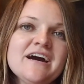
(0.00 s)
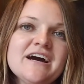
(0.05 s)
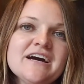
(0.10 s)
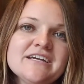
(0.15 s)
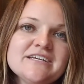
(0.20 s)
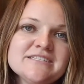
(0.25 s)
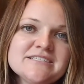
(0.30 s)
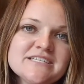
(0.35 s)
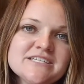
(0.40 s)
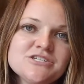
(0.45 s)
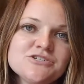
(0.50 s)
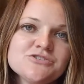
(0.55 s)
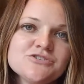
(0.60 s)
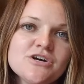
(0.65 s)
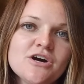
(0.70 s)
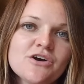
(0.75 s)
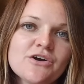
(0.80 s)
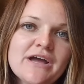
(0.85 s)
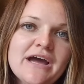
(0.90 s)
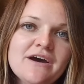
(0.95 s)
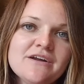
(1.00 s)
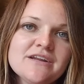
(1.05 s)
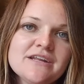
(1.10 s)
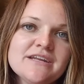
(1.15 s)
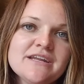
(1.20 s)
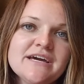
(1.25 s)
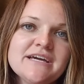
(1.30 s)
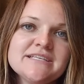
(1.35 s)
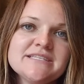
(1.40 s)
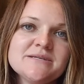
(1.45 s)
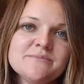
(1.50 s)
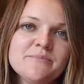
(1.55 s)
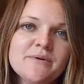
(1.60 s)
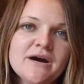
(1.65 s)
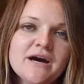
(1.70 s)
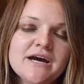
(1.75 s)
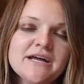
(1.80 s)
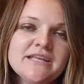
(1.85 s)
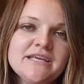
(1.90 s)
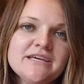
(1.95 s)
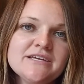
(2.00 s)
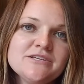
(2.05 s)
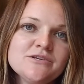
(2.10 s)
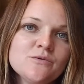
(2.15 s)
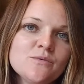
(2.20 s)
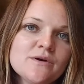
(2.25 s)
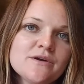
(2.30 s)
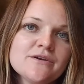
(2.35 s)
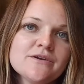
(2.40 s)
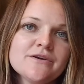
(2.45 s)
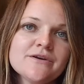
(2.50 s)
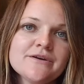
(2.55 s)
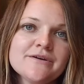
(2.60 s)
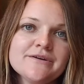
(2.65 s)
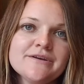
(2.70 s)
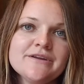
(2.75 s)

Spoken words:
You send your dog out at night to potty and you wonder,